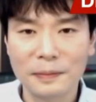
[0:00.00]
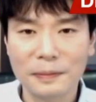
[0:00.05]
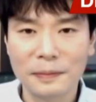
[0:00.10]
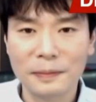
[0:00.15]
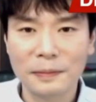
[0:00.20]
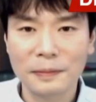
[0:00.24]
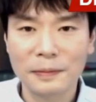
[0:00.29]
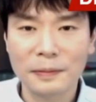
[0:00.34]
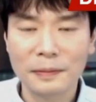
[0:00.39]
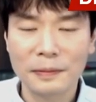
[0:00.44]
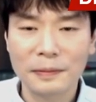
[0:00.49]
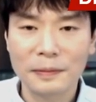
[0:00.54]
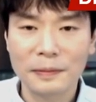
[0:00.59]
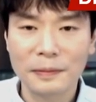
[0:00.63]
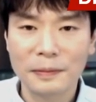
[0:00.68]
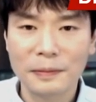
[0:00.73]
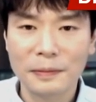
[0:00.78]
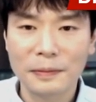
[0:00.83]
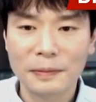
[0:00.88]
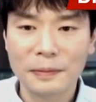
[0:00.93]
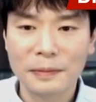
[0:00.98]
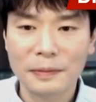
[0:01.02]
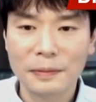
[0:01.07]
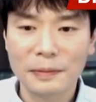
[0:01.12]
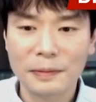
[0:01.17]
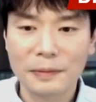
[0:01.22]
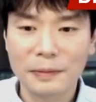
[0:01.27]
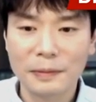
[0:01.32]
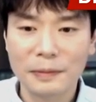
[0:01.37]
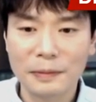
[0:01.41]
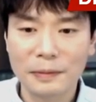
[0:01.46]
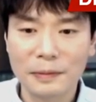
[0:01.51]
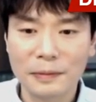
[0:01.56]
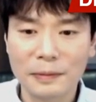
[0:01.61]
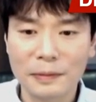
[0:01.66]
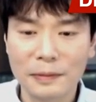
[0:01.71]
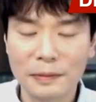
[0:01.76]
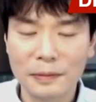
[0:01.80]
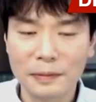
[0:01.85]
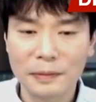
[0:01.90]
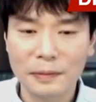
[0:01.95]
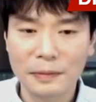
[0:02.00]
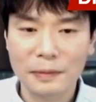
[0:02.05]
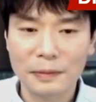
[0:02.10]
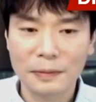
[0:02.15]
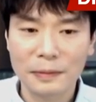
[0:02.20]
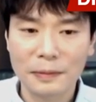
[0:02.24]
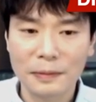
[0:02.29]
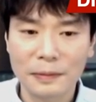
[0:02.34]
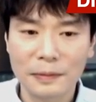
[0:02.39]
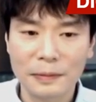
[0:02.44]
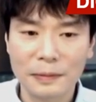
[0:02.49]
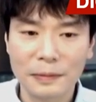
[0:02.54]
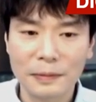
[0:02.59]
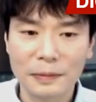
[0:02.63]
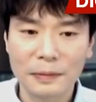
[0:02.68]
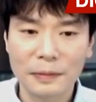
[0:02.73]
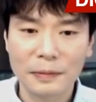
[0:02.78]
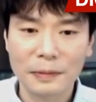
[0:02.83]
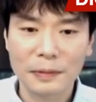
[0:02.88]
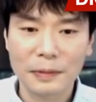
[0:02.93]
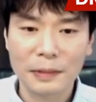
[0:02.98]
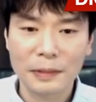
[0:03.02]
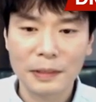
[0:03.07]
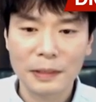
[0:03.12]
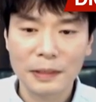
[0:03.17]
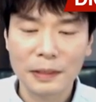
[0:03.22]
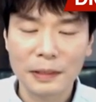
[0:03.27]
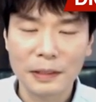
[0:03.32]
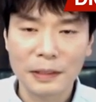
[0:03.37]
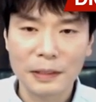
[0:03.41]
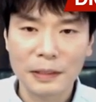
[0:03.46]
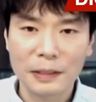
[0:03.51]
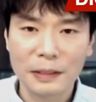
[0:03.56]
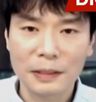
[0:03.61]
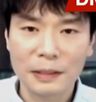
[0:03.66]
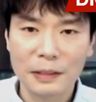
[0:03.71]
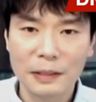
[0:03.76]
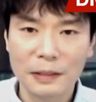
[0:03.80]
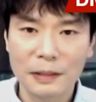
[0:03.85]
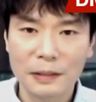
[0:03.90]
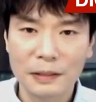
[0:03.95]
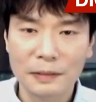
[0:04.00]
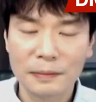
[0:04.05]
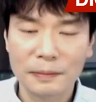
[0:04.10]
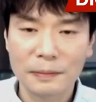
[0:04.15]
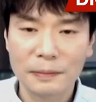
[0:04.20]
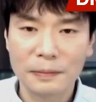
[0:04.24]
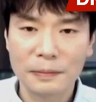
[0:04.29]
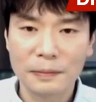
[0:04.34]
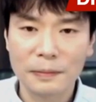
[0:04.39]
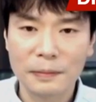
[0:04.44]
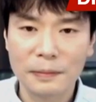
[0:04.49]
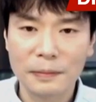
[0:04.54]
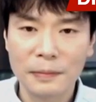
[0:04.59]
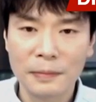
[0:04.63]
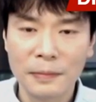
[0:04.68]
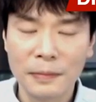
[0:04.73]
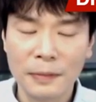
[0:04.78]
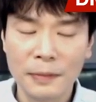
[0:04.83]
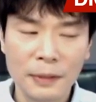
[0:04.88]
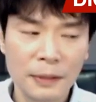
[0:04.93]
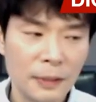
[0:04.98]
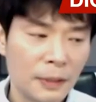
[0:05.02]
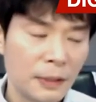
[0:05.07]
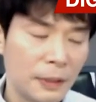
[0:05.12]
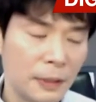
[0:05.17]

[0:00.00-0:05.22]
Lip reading: This person isn't speaking.